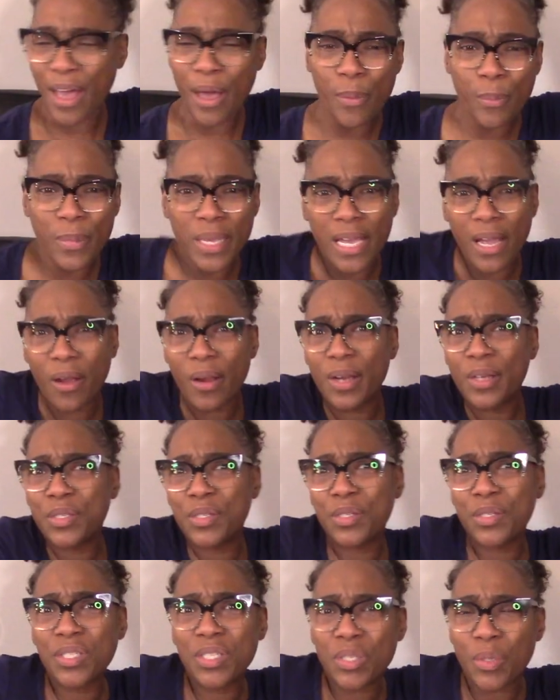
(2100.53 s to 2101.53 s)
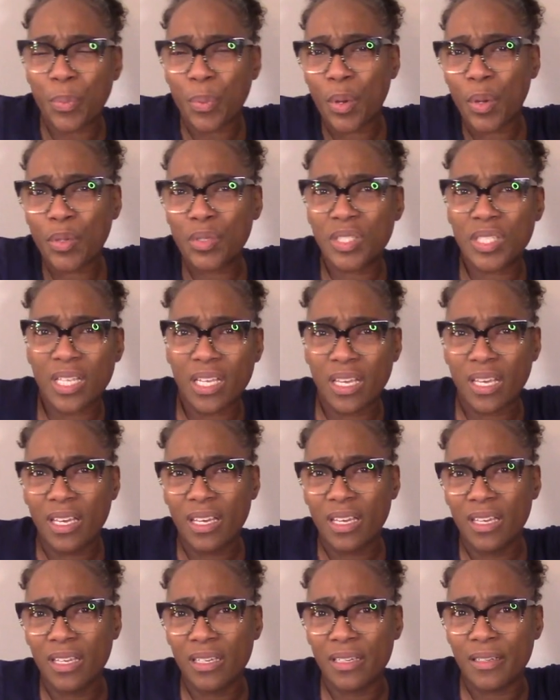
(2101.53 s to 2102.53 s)
I mean, aren't you supposed to
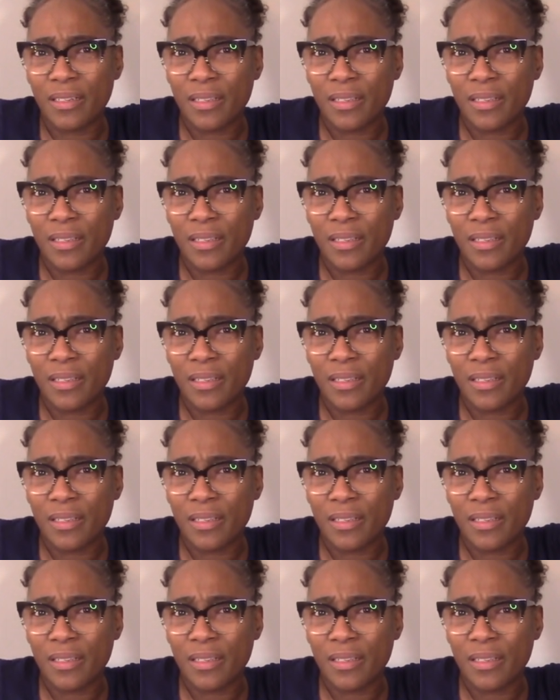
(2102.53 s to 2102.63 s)
get